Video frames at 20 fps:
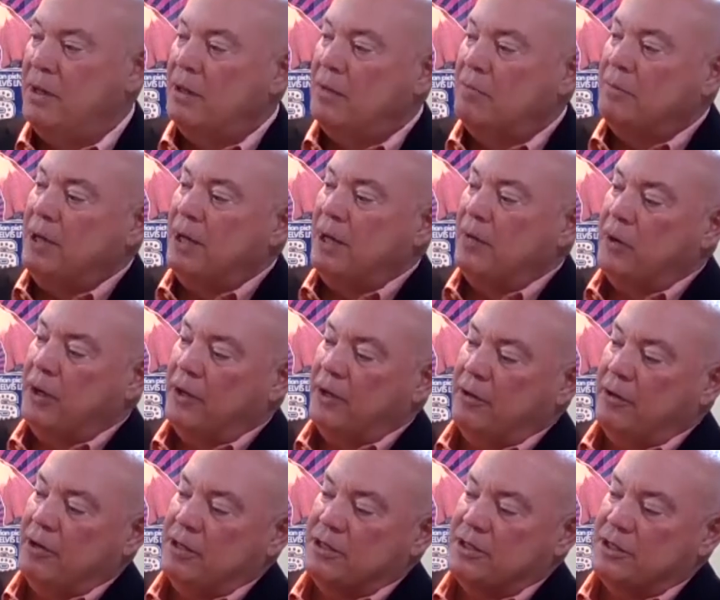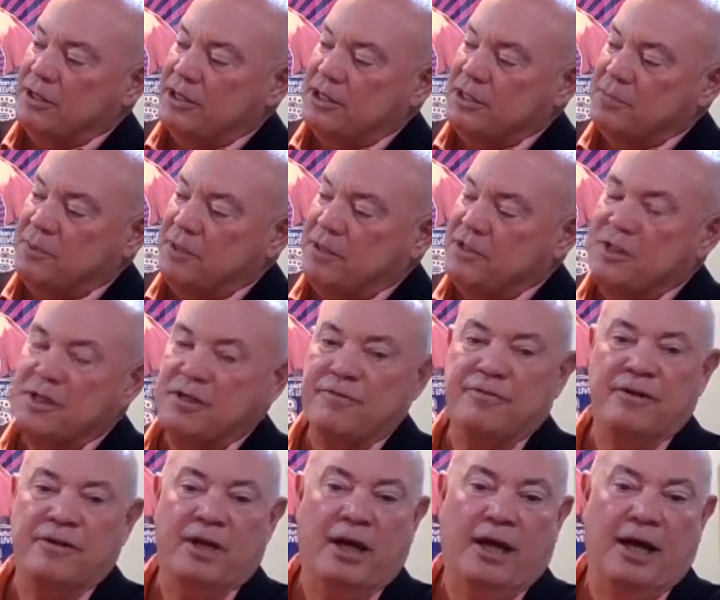But whether it's an expensive,
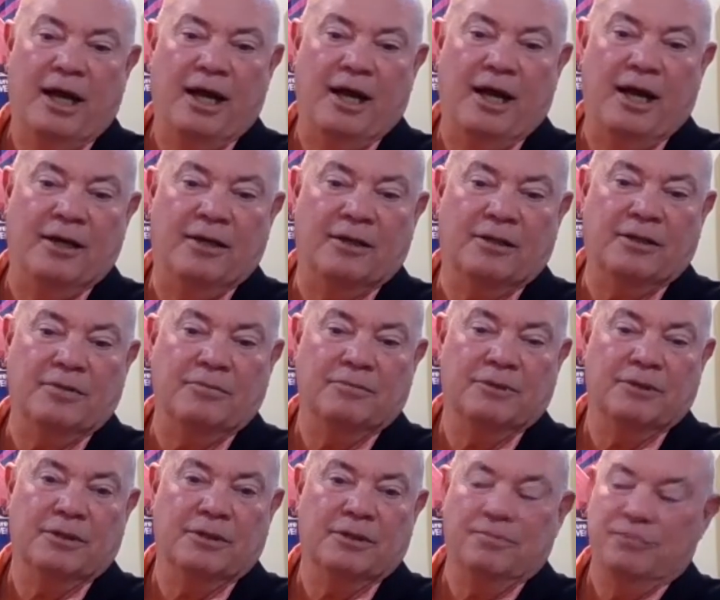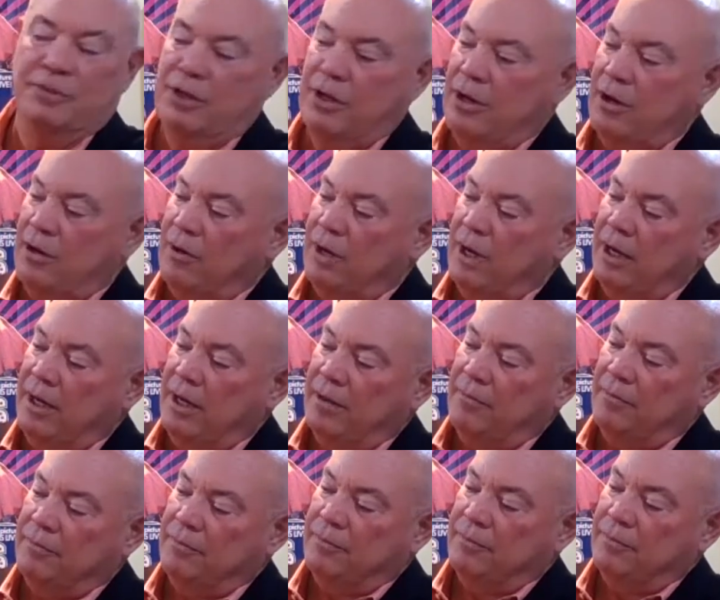uh, you know,
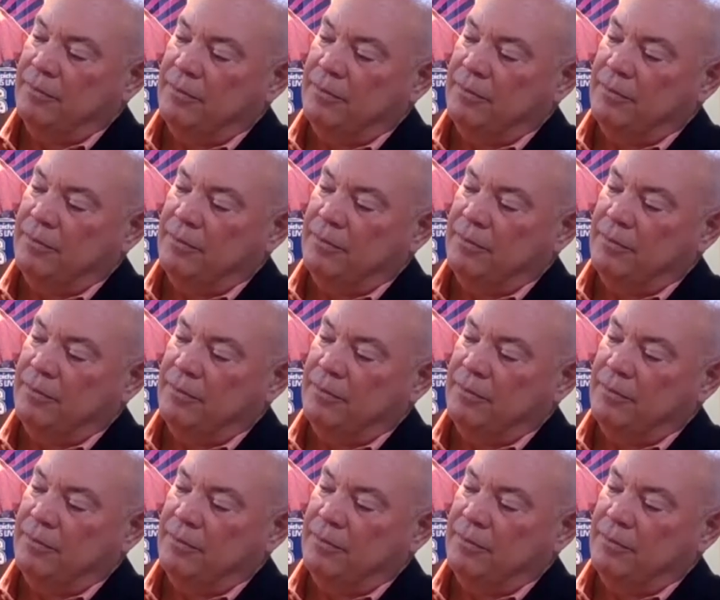um,